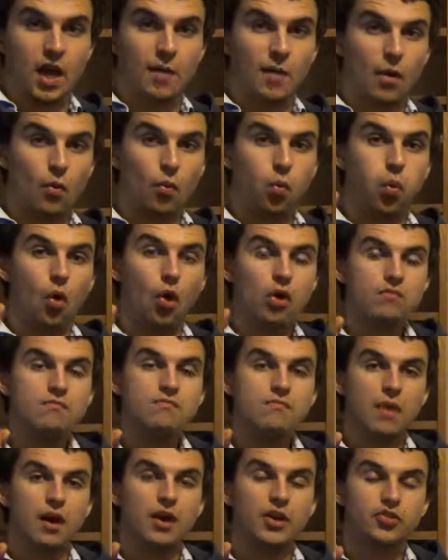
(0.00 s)
about
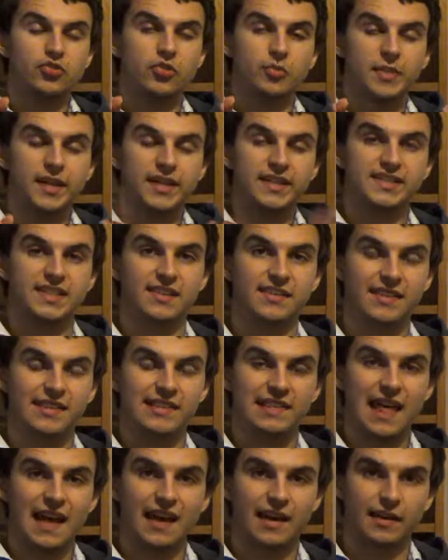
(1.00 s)
one micrometer
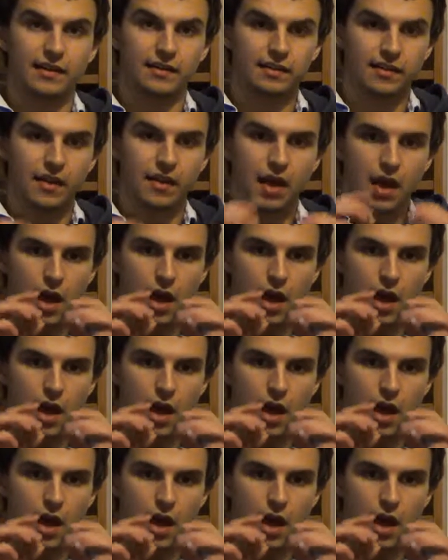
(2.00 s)
in length,